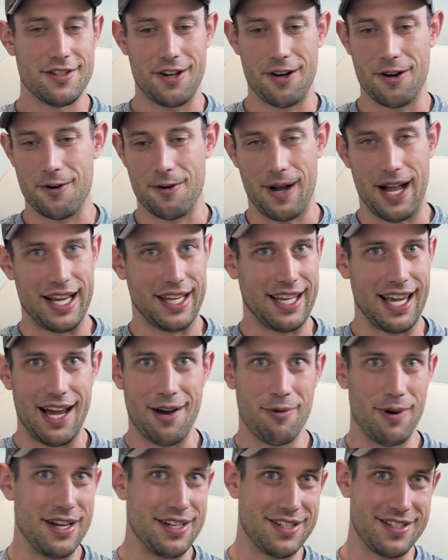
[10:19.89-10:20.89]
So I
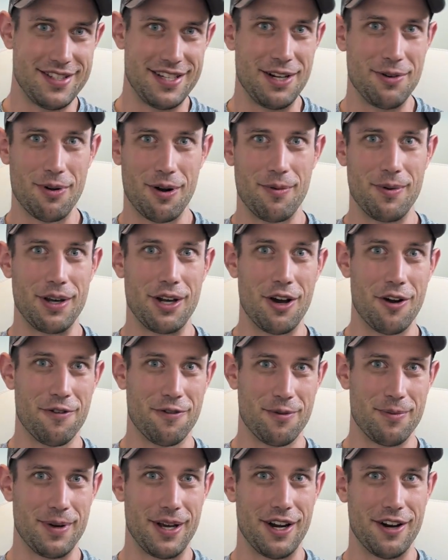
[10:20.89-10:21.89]
can't wait to see where we
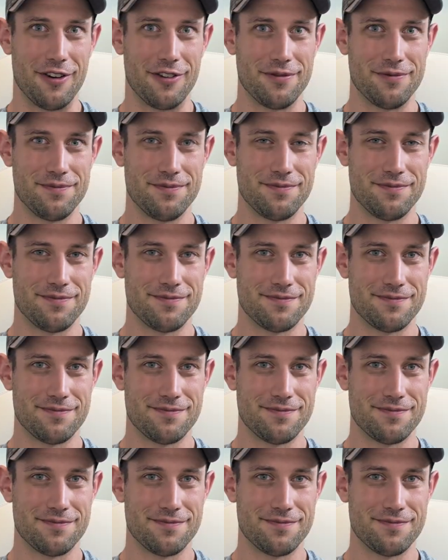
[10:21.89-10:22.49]
go from here.